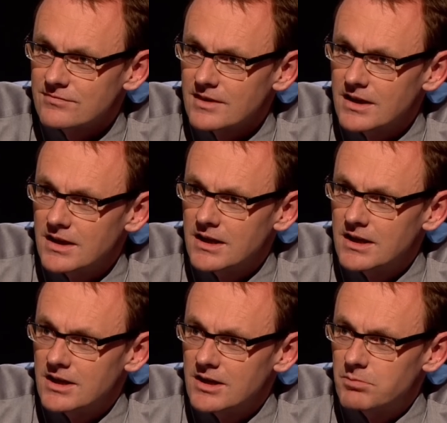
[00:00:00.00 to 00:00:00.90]

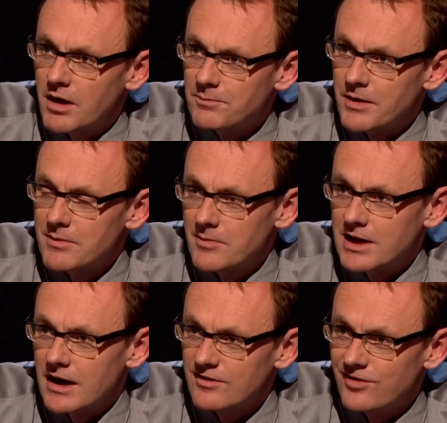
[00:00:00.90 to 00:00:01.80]
It's, yeah. maybe a
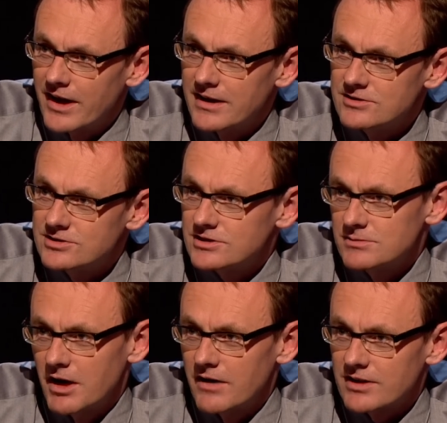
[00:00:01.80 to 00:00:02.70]
couple of veins.
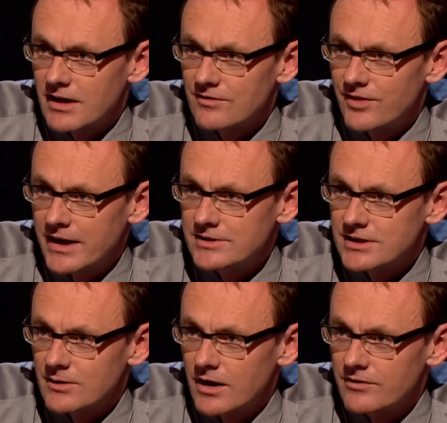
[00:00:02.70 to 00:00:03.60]
It might have a couple of veins
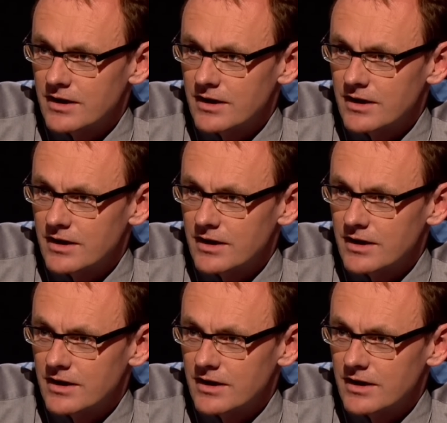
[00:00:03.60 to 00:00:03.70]
in it over